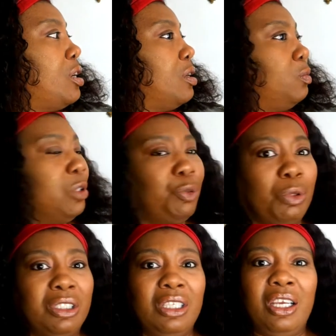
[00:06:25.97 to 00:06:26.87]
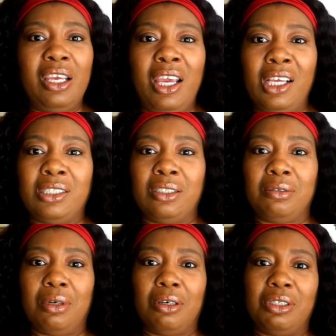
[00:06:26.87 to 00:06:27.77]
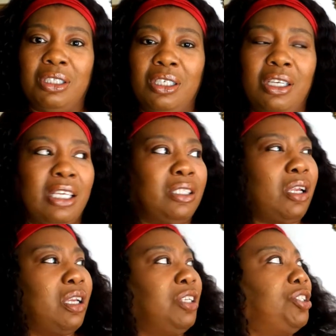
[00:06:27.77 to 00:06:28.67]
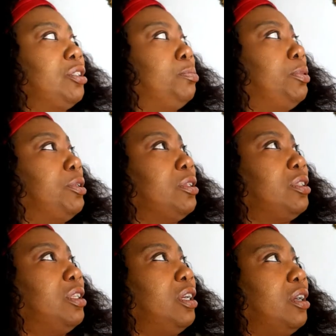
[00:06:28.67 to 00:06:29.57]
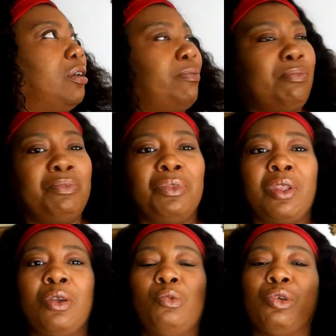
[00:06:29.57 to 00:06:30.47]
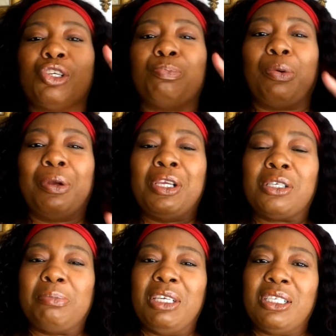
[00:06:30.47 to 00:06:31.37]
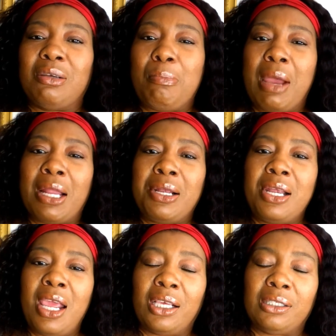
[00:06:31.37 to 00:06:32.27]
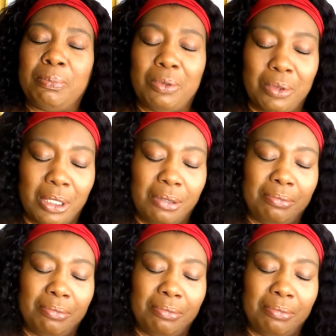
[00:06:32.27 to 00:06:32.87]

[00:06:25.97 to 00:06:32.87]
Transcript: which was the exit row seat. I said they should have put us there. Which brings me to my next point.